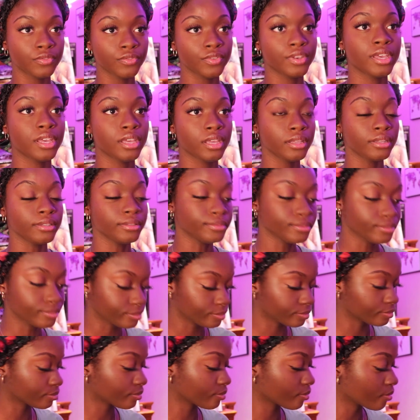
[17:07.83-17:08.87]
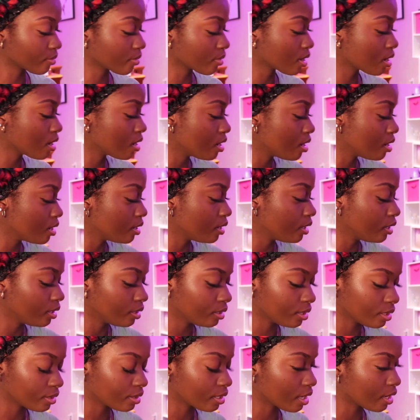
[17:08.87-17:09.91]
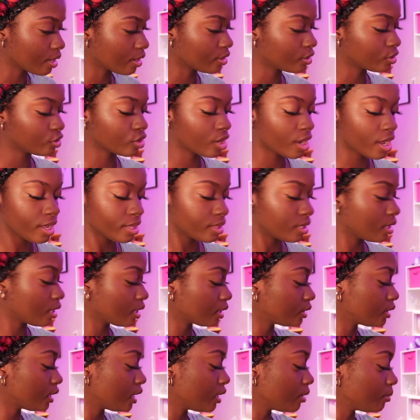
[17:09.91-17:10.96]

fan, let the air dry. Then I take